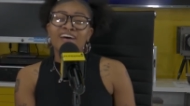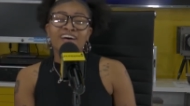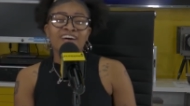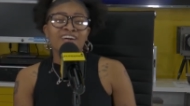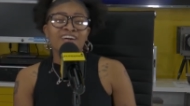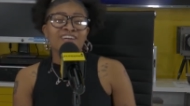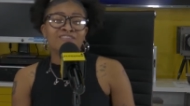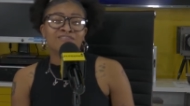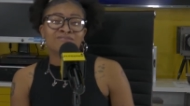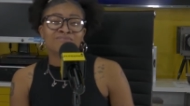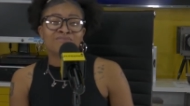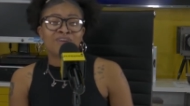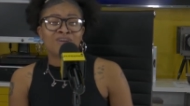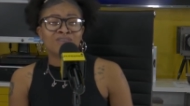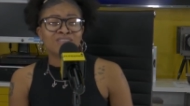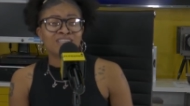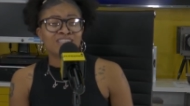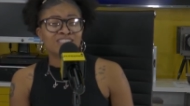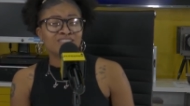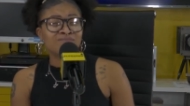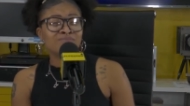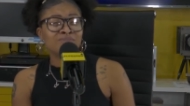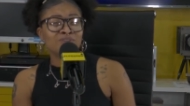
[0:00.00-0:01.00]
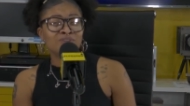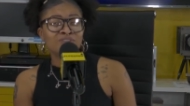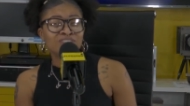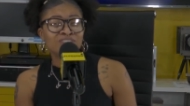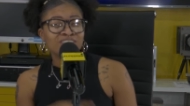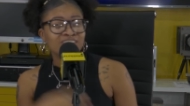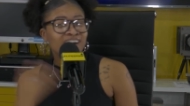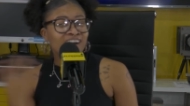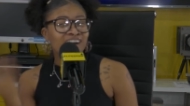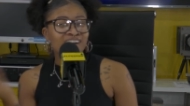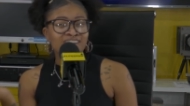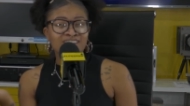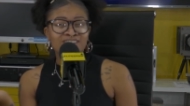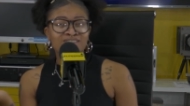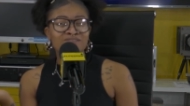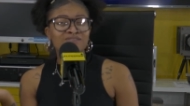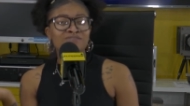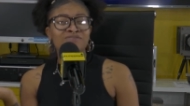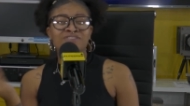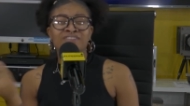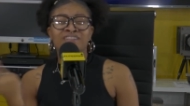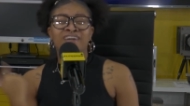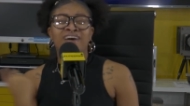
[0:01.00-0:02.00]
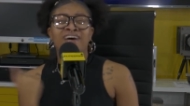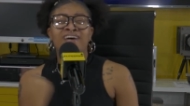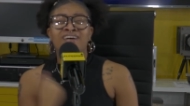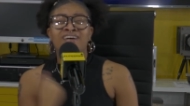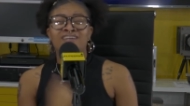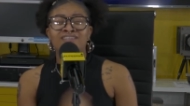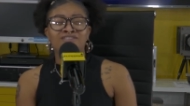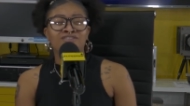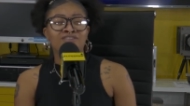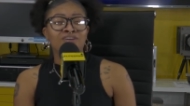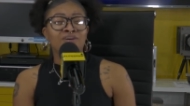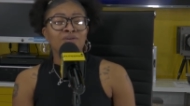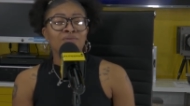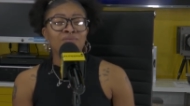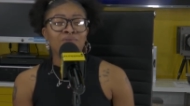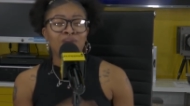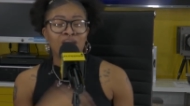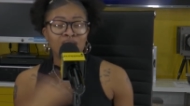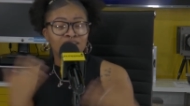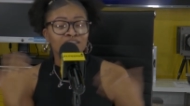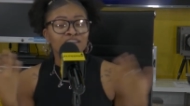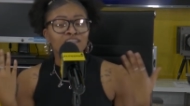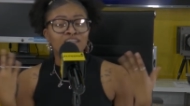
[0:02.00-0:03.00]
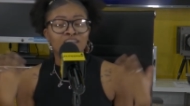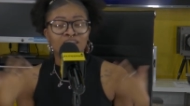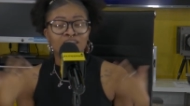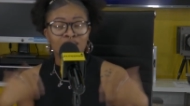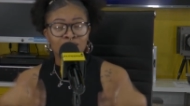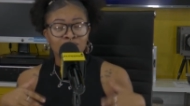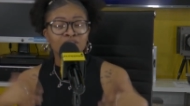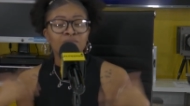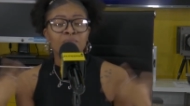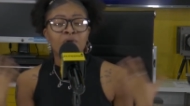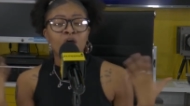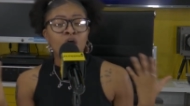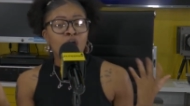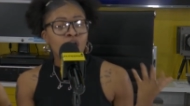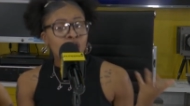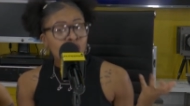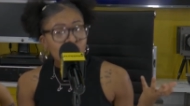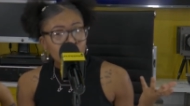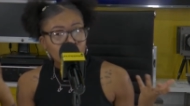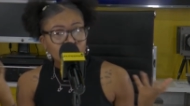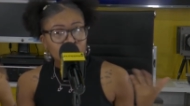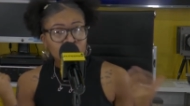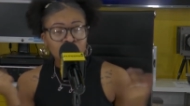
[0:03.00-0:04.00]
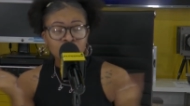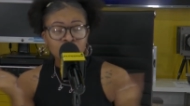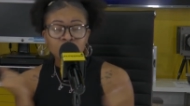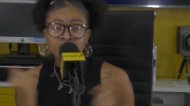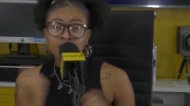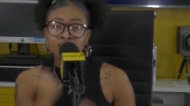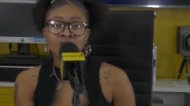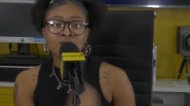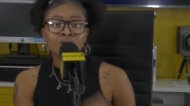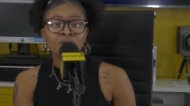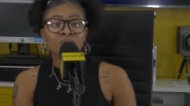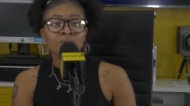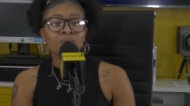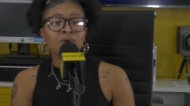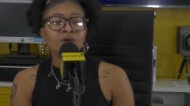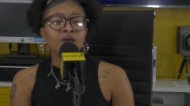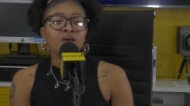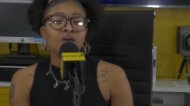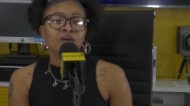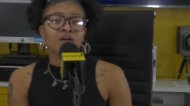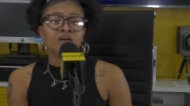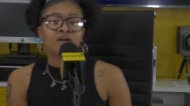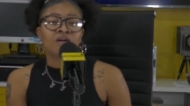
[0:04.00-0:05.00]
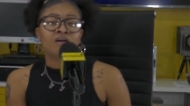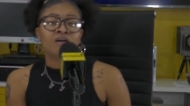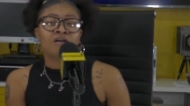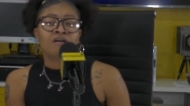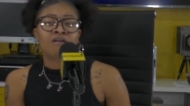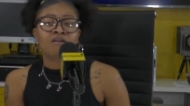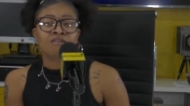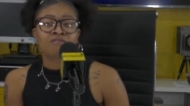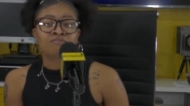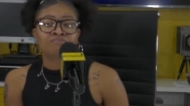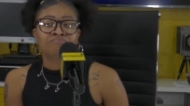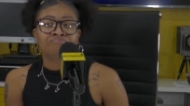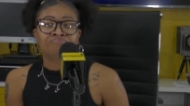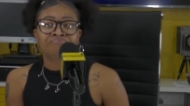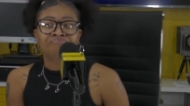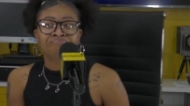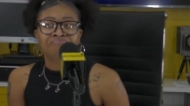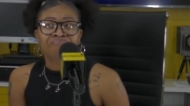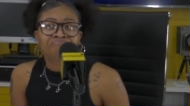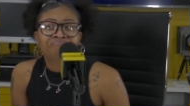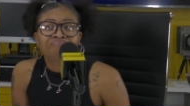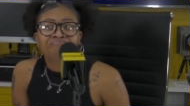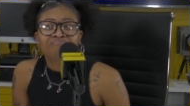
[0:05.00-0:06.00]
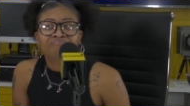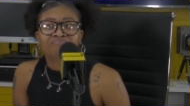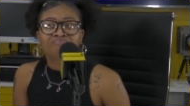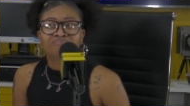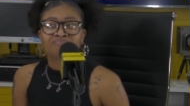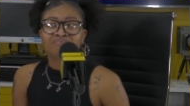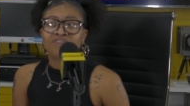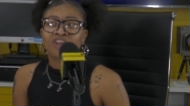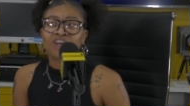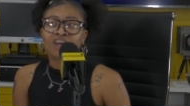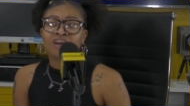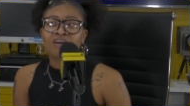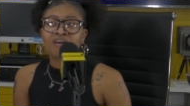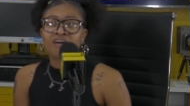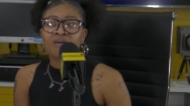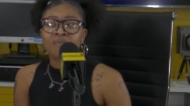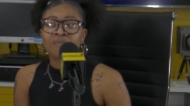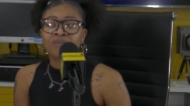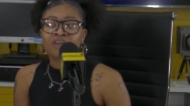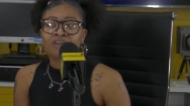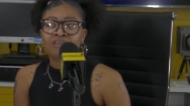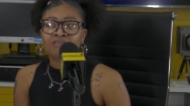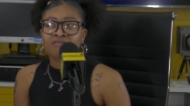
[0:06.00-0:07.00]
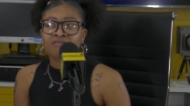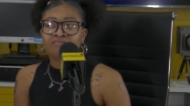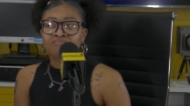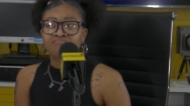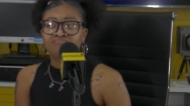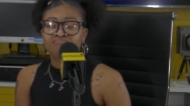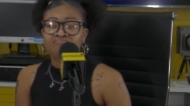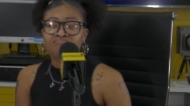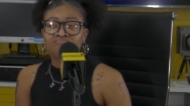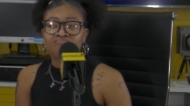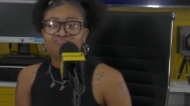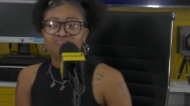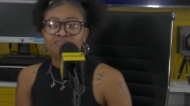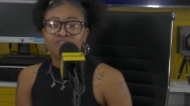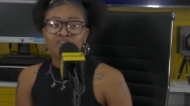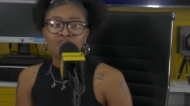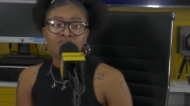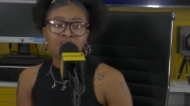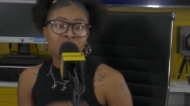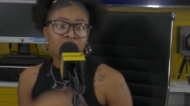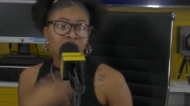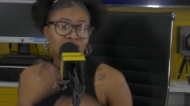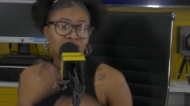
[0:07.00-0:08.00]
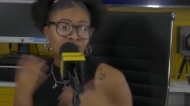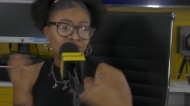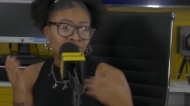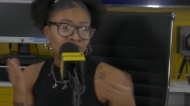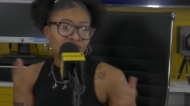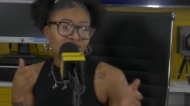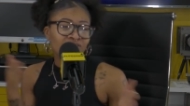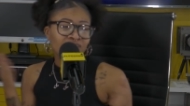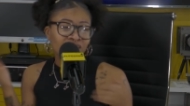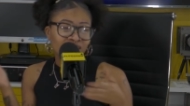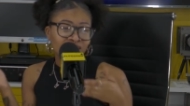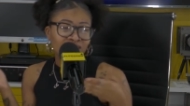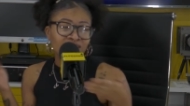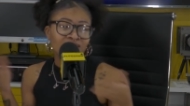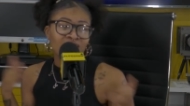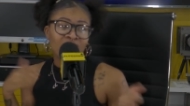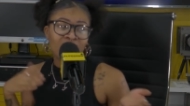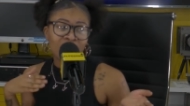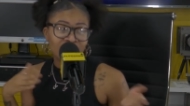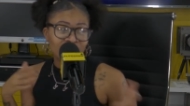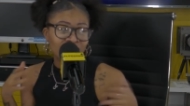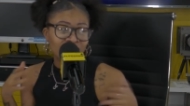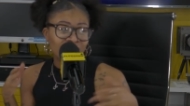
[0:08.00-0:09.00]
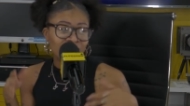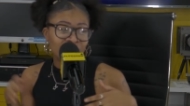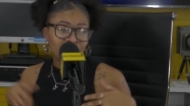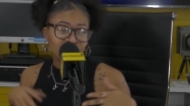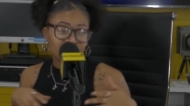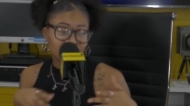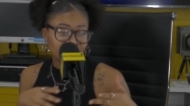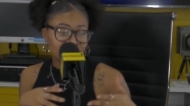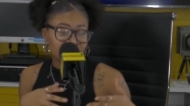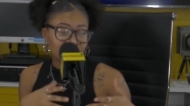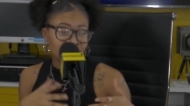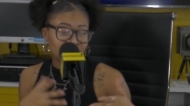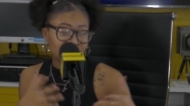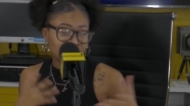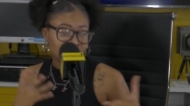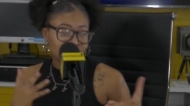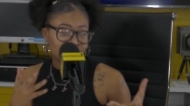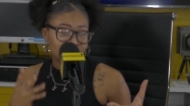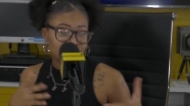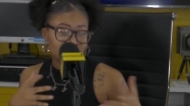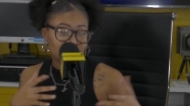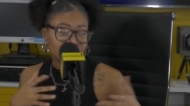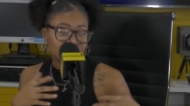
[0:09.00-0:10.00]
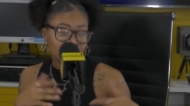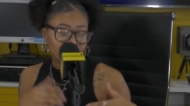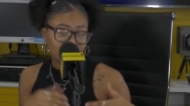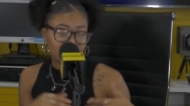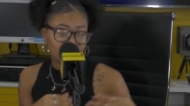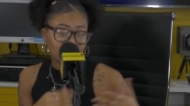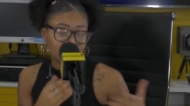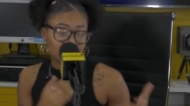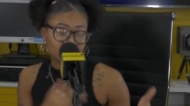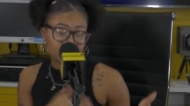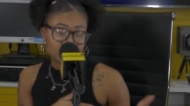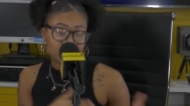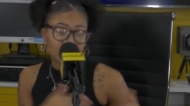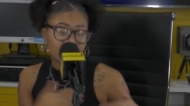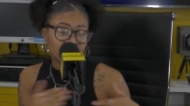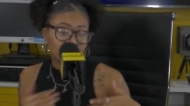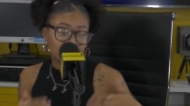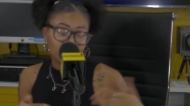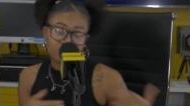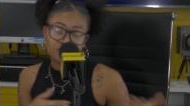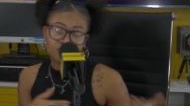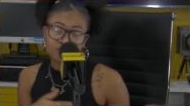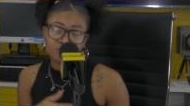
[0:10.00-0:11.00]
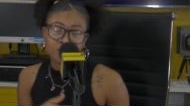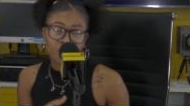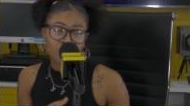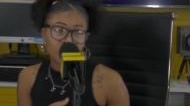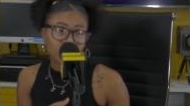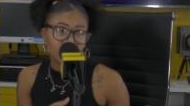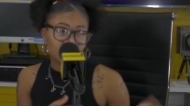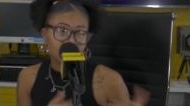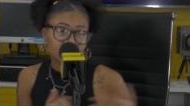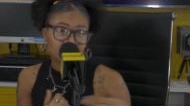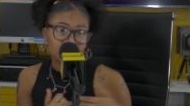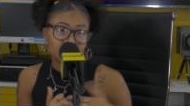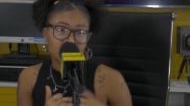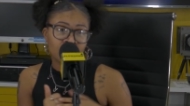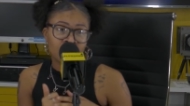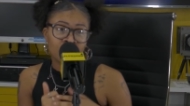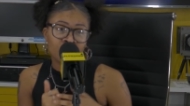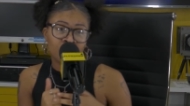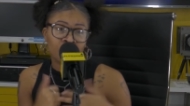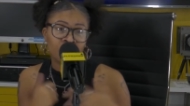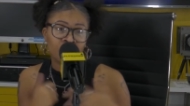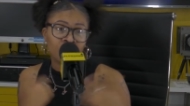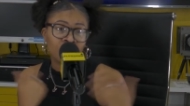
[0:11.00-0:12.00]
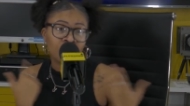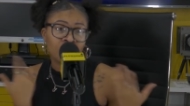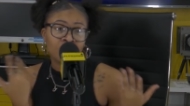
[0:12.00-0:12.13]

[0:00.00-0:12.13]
Um, I was actually bullied in high school for that, you know, not looking up to par. So, um, yeah, I mean, you get where you get in life because, I mean, you just gotta move smart. So,